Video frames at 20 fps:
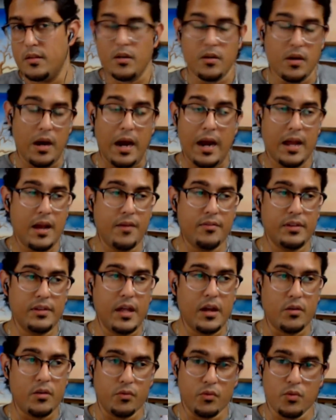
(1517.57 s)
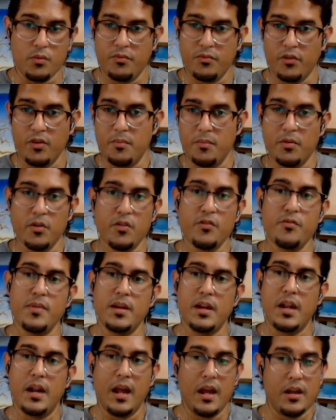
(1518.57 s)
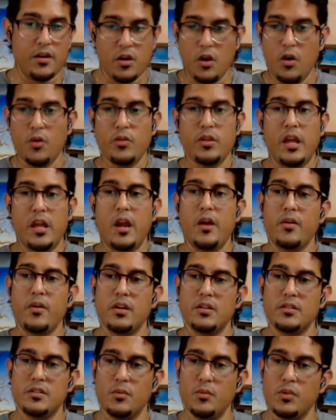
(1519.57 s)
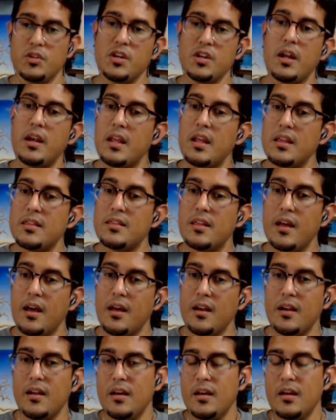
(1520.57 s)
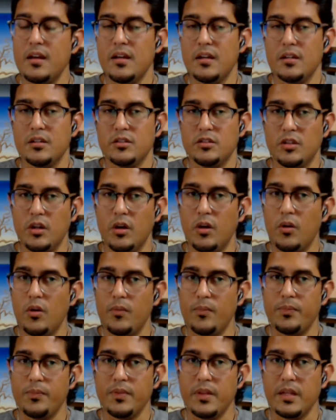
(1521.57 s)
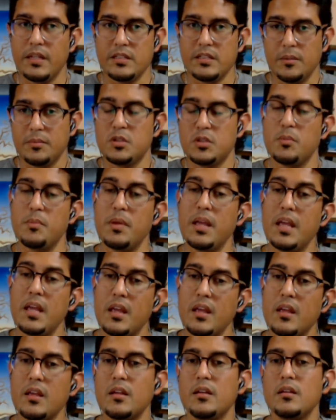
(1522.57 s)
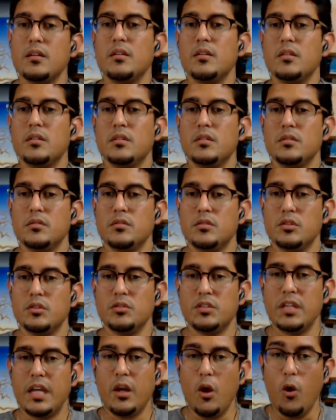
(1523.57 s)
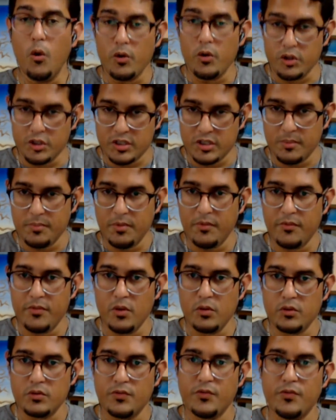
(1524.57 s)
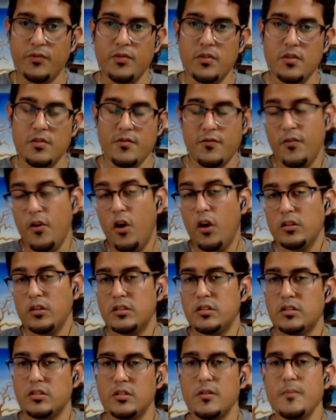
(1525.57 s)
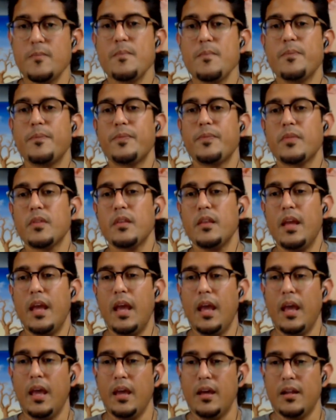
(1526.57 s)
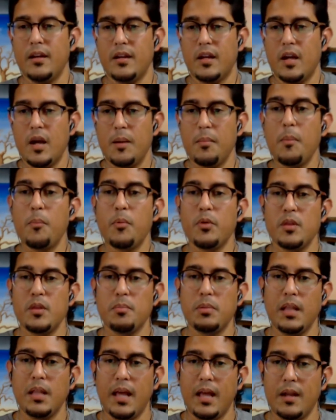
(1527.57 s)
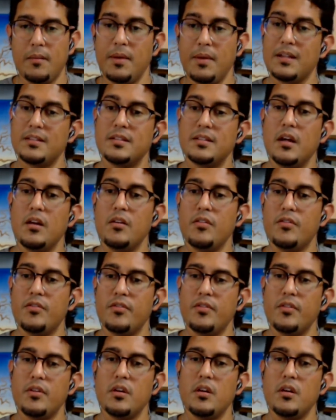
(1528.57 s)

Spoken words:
I have a lot of room for improvement, and I know the areas in which I need that. So it's up to me to take ownership of those faults and come up with the plan myself.